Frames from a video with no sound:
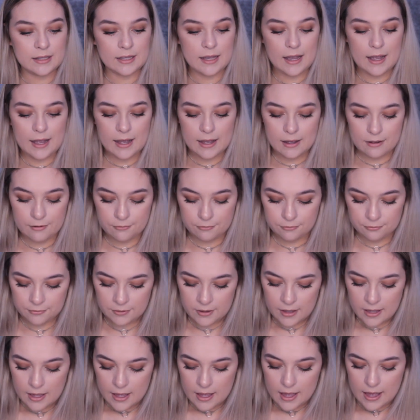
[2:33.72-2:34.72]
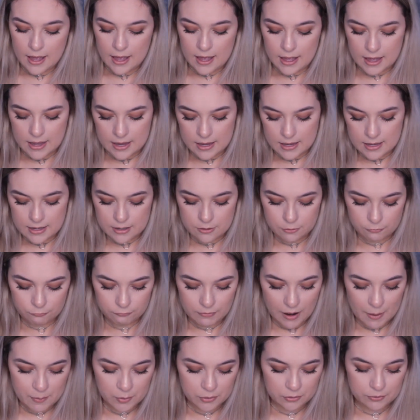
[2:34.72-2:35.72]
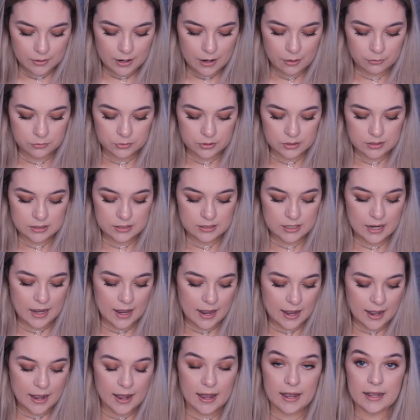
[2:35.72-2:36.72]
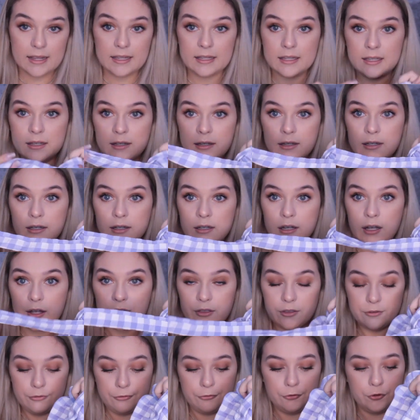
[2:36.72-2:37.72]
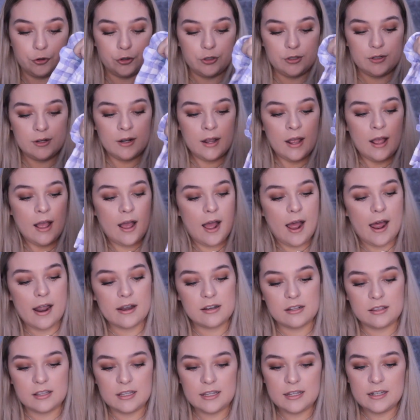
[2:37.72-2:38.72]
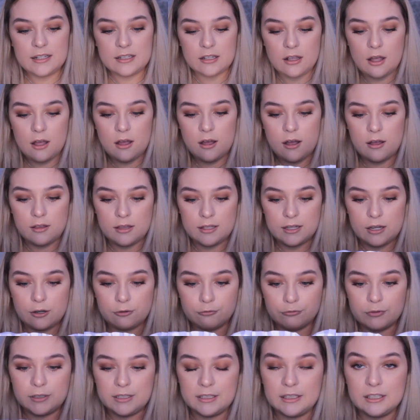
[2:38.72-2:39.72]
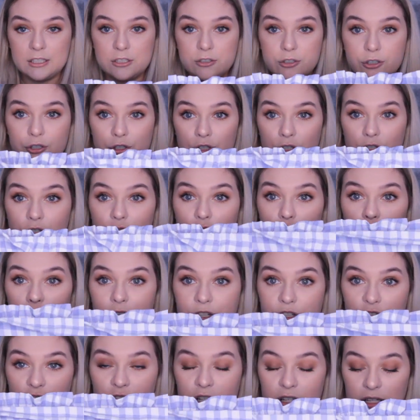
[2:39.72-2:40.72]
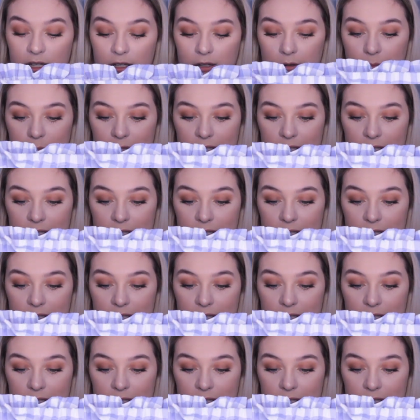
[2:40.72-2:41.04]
and they have a wraparound tie at the front and these are like a really good stretchy